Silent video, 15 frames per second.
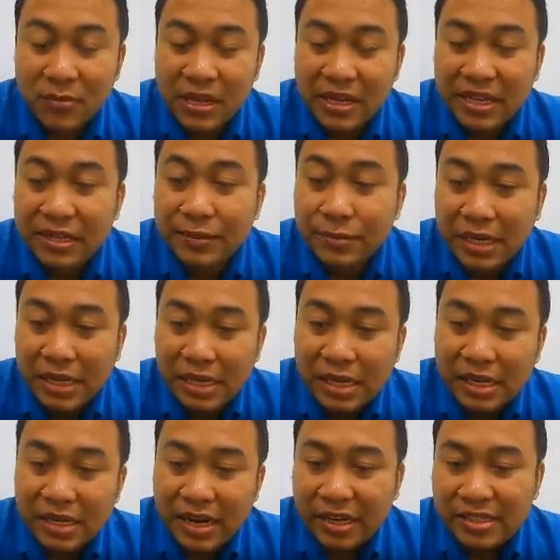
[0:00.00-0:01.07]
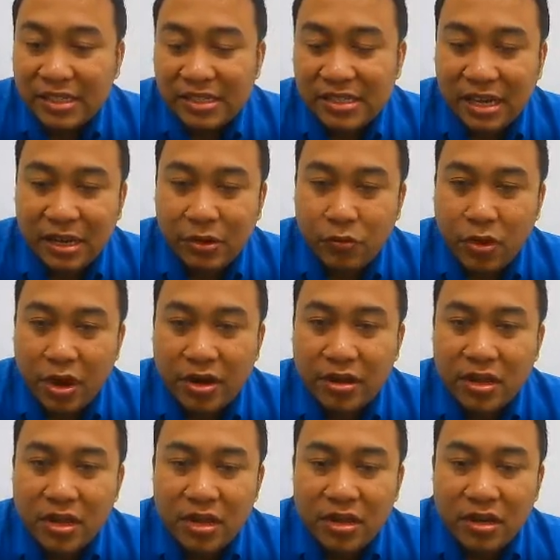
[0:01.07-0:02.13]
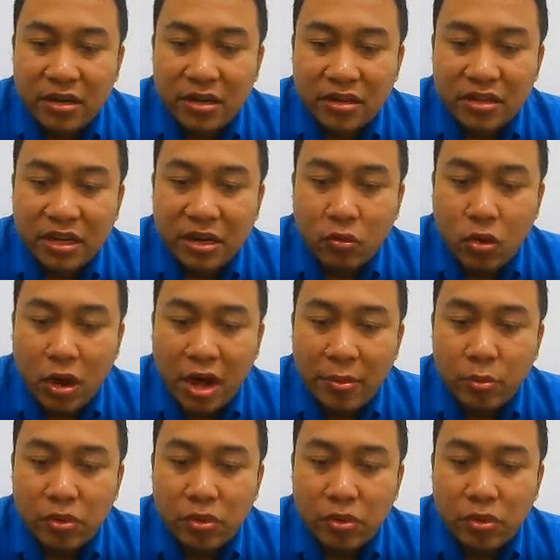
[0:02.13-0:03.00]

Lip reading: Yeah, that is the second one. The third one,